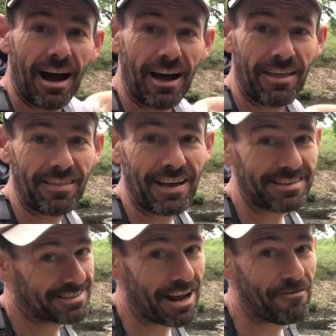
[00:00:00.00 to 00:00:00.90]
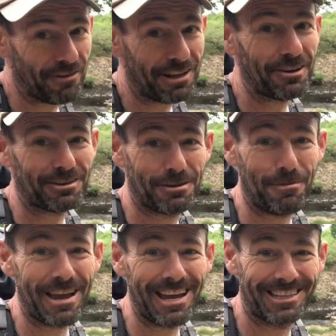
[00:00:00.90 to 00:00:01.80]
I think that's definitely got to
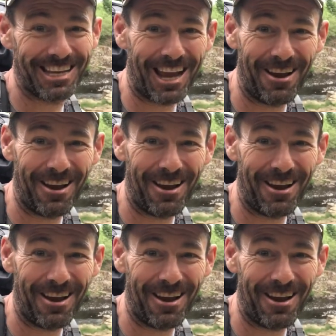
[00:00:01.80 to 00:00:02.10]
be it.